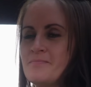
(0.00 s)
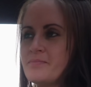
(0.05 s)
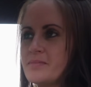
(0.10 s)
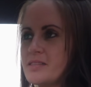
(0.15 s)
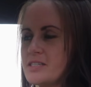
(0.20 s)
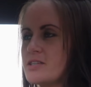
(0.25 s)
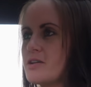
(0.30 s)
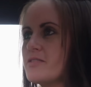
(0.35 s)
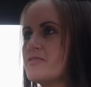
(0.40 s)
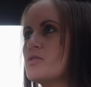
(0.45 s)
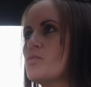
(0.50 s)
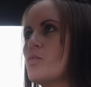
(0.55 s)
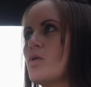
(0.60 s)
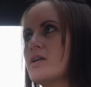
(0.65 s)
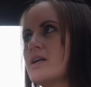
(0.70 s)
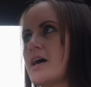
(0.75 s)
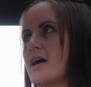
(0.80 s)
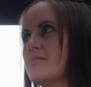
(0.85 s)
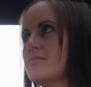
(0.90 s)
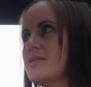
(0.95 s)
So if you want
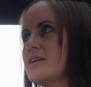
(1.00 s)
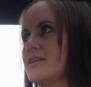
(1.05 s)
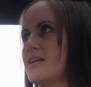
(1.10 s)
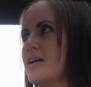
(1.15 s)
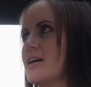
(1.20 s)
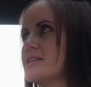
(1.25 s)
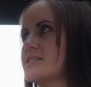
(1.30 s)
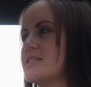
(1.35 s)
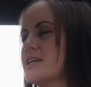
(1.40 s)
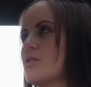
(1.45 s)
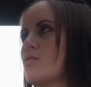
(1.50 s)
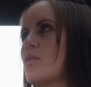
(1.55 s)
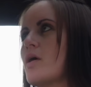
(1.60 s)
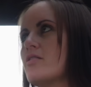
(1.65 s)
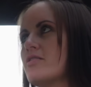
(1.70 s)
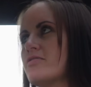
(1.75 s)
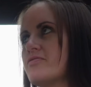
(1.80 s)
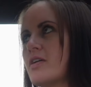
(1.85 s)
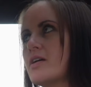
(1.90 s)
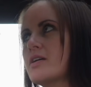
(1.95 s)
ambient lighting, wear a
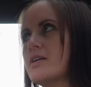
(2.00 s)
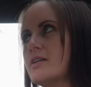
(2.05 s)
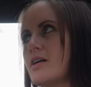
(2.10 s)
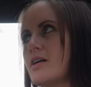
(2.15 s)
funky